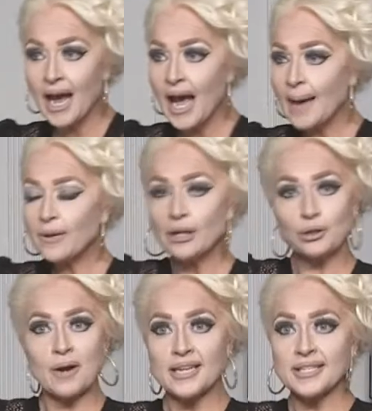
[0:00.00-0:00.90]
I'm going to
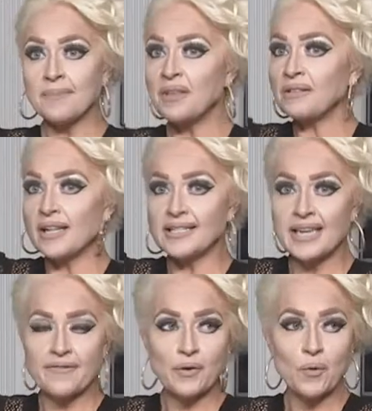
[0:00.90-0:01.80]
try something. Let's
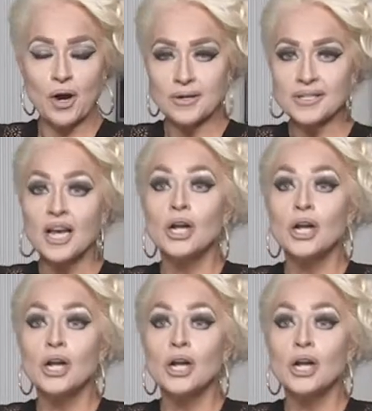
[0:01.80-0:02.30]
see if it works.